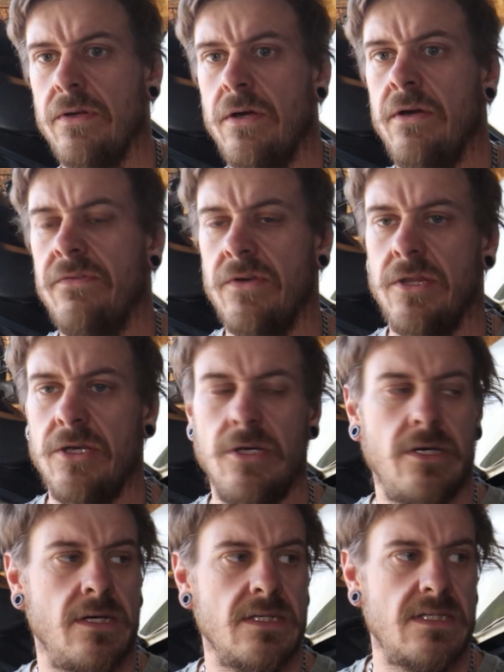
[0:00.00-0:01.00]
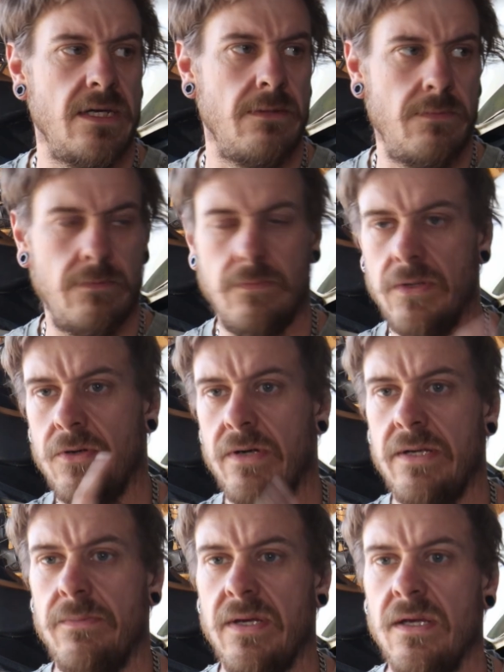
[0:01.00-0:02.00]
over that you can't see
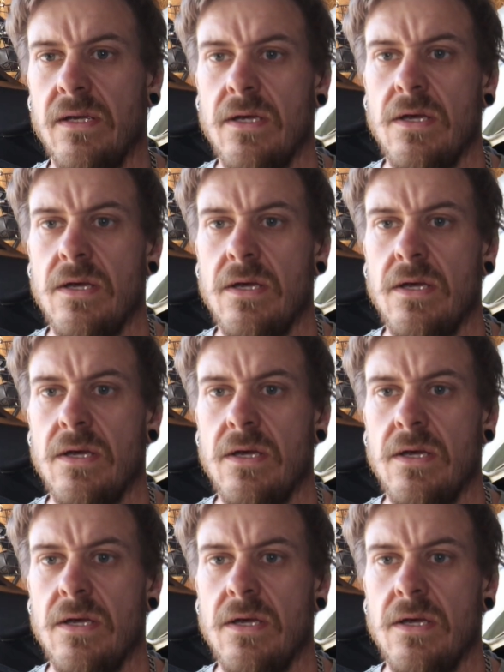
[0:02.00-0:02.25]
behind me,